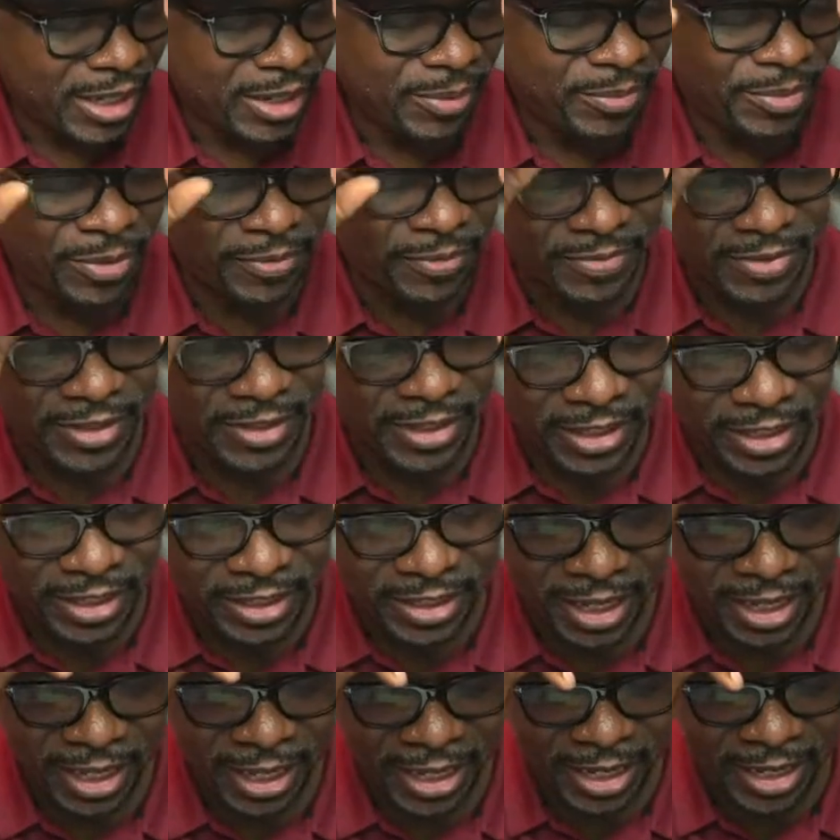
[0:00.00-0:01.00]
uh, with
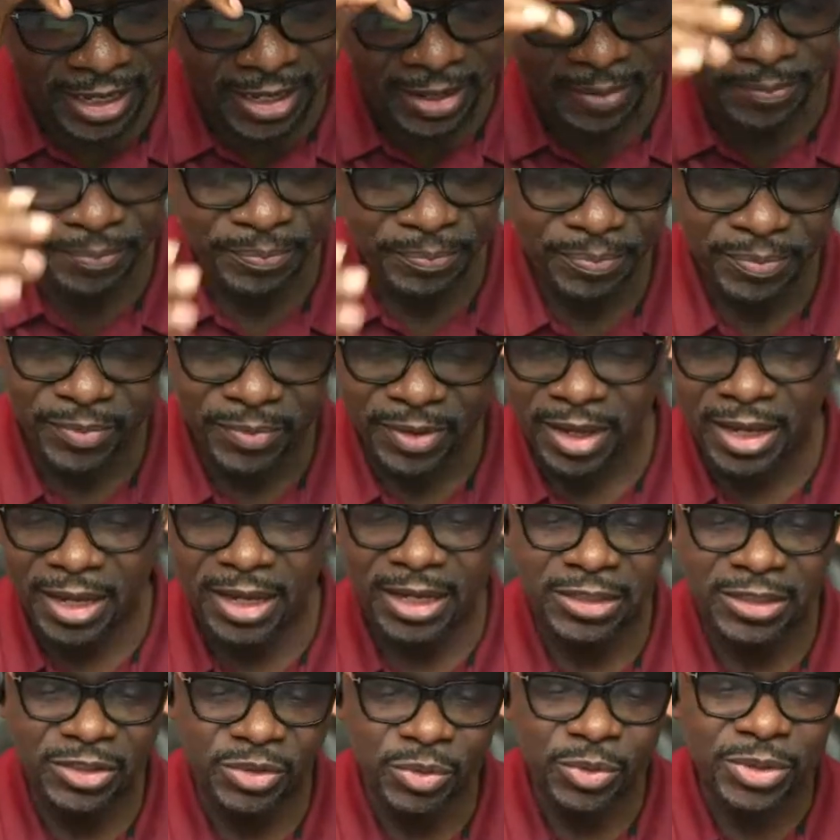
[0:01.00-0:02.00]
the uh,
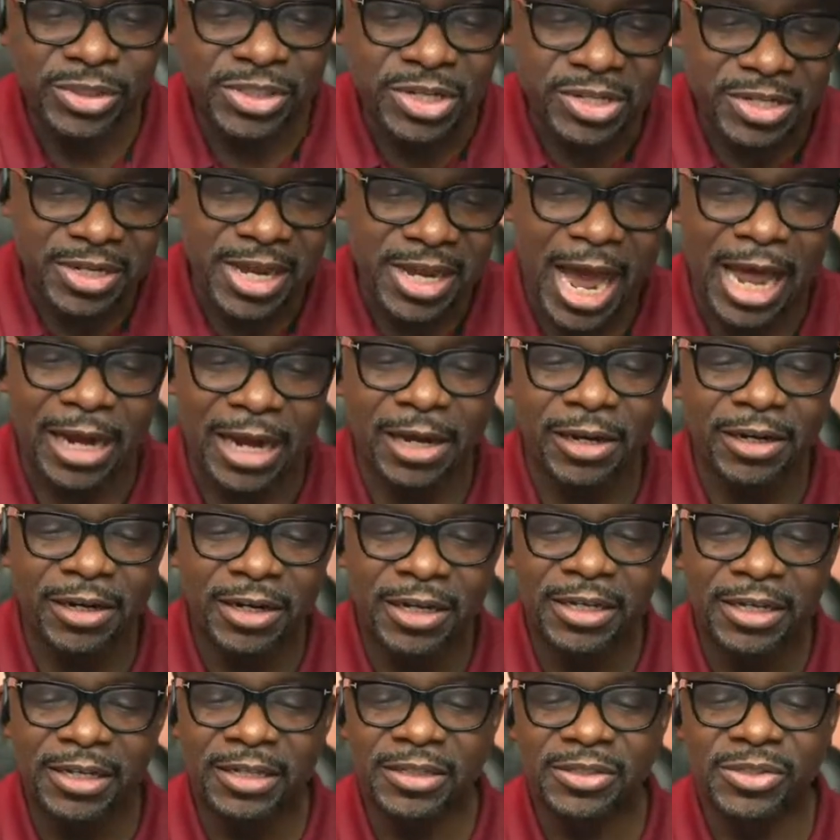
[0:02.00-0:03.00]
uh Jewish scholar.